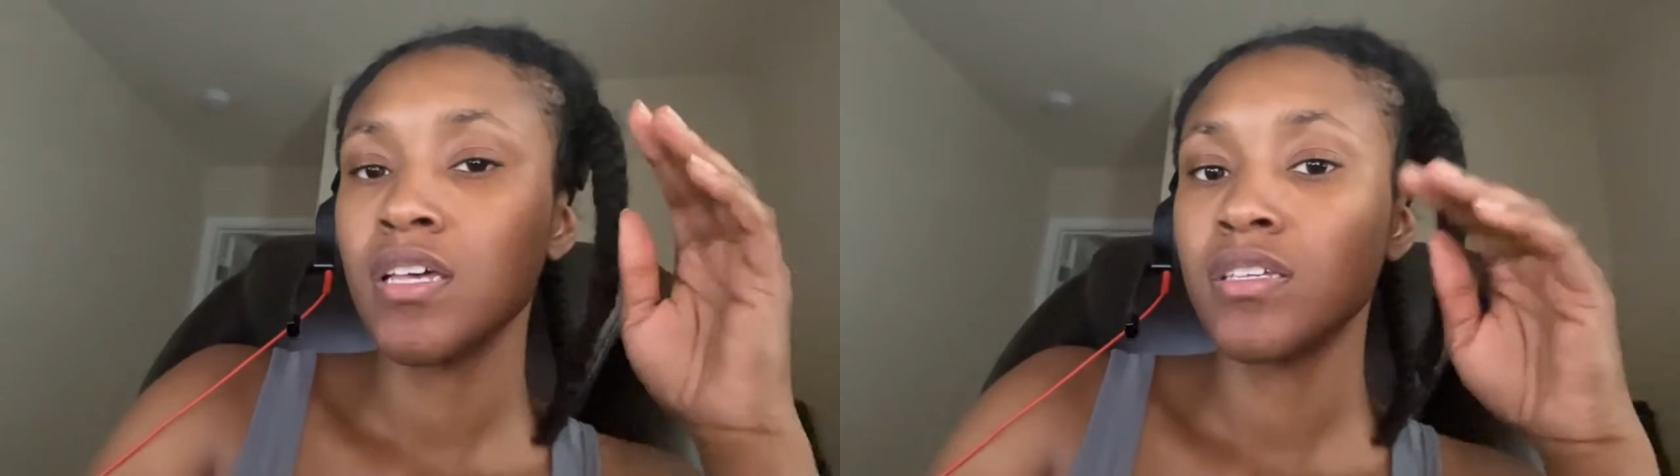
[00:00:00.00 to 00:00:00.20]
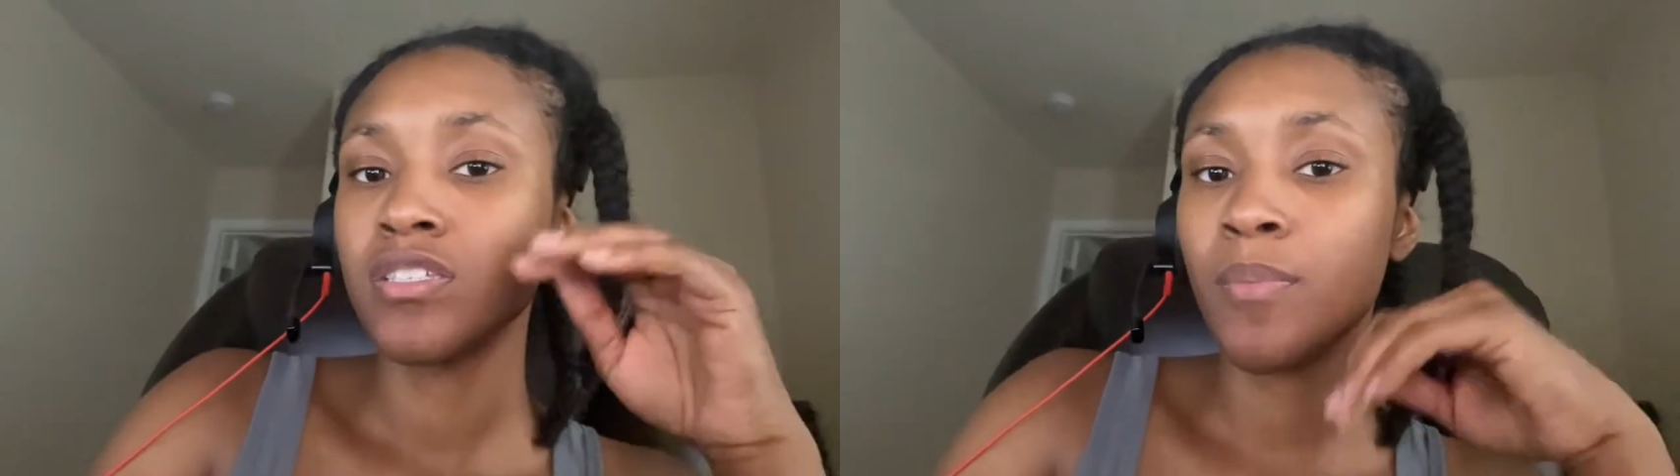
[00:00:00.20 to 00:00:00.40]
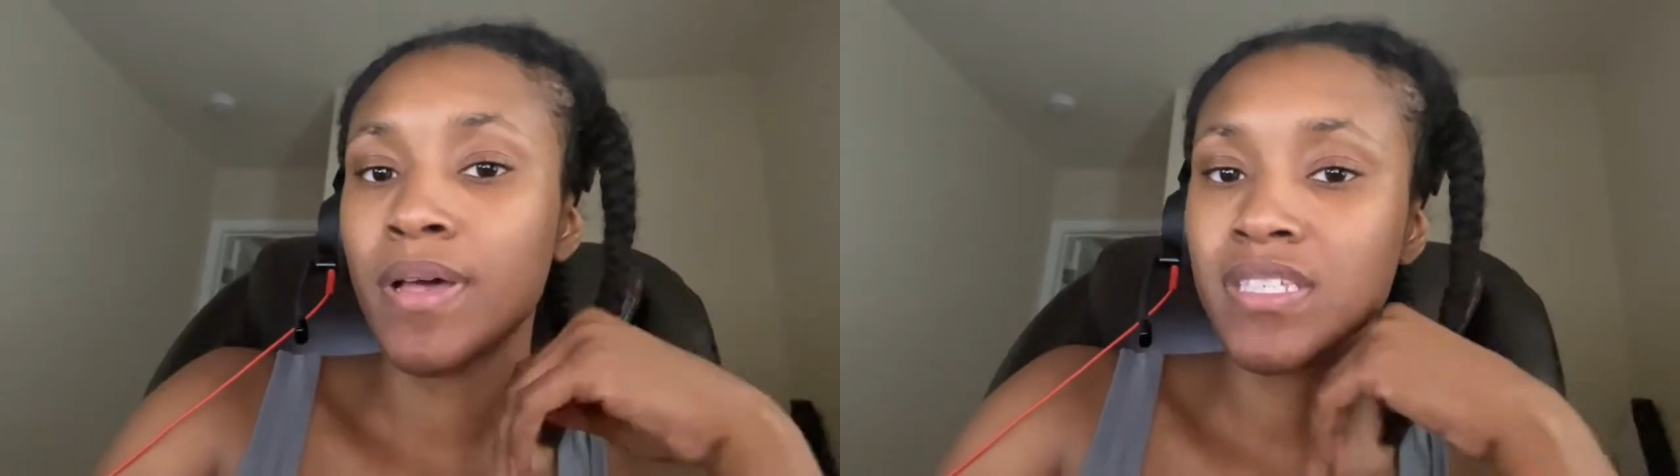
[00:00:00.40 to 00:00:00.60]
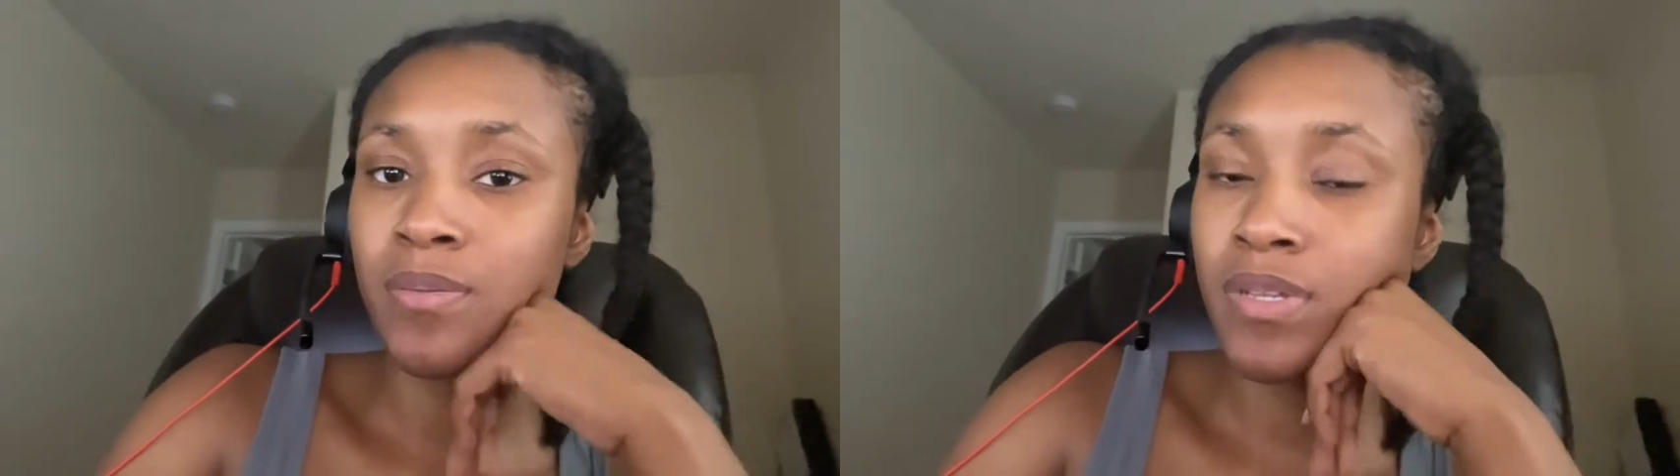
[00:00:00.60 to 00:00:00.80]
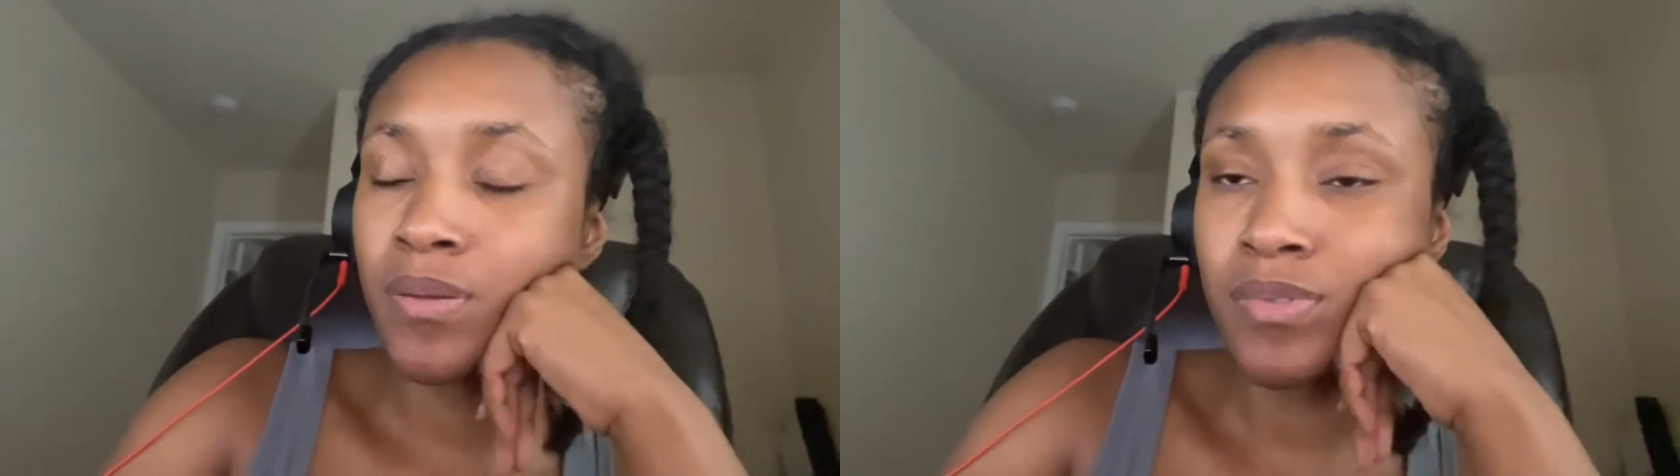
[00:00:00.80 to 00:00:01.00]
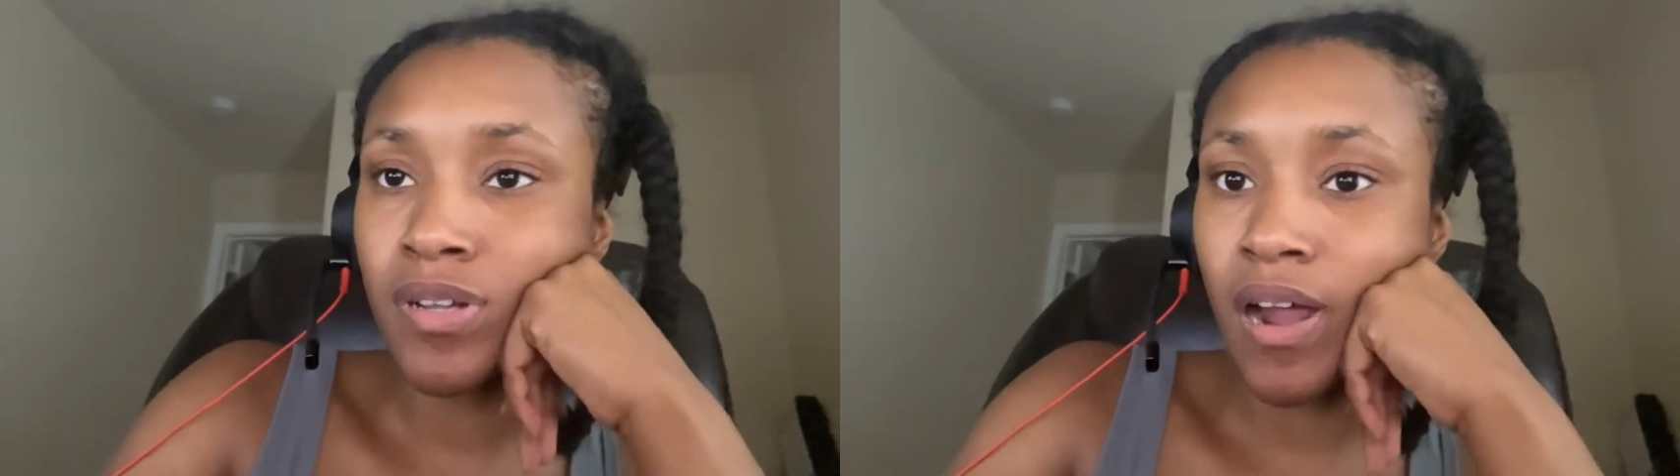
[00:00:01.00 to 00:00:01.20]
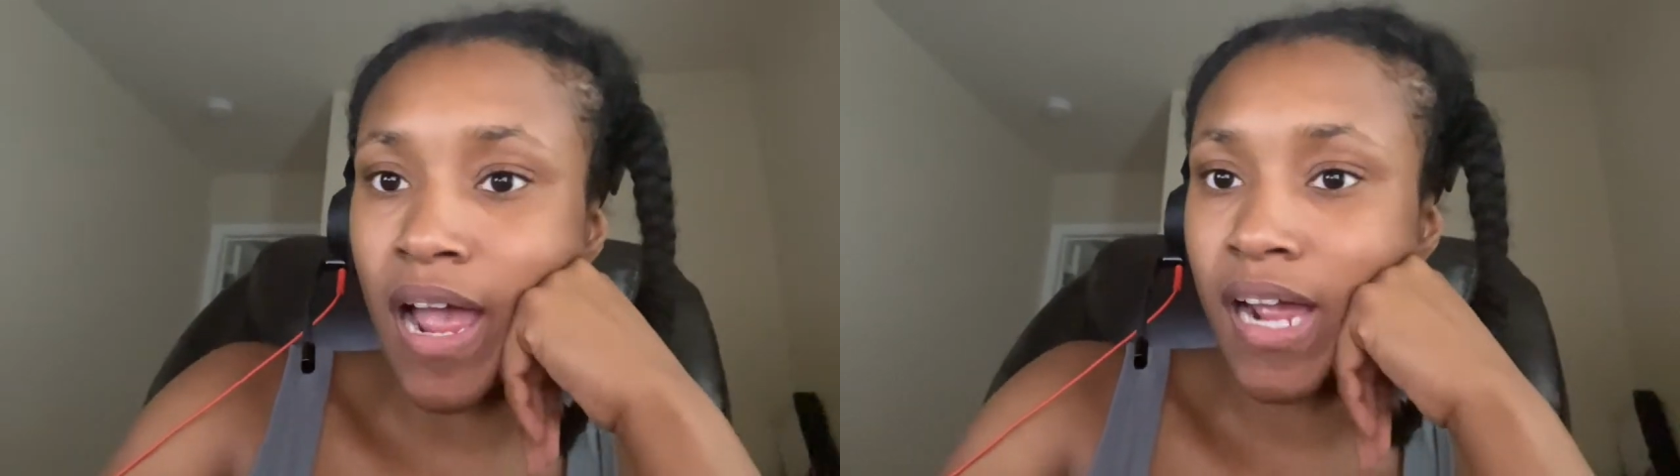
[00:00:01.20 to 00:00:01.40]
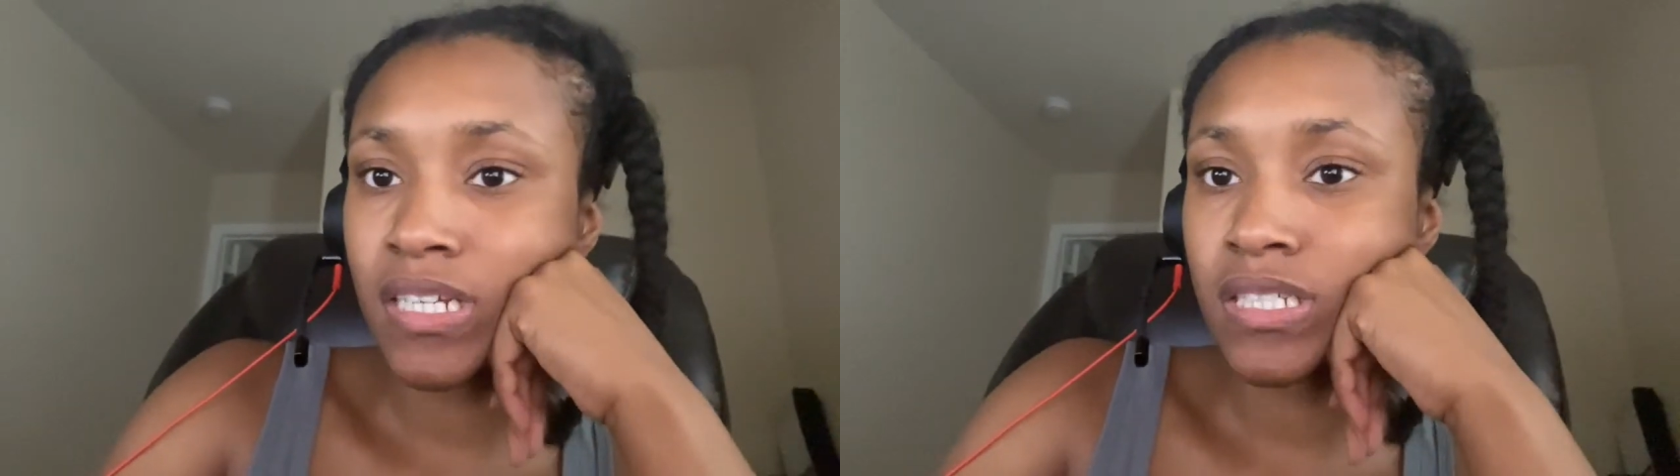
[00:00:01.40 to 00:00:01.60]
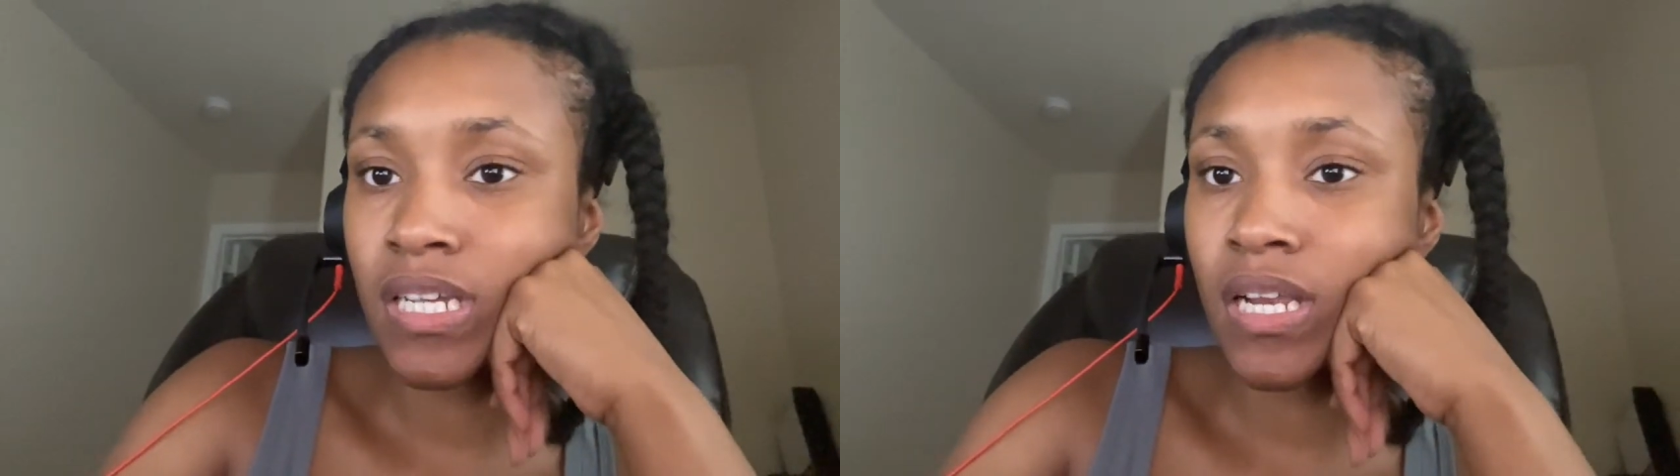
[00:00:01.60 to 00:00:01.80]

So my symptoms are actually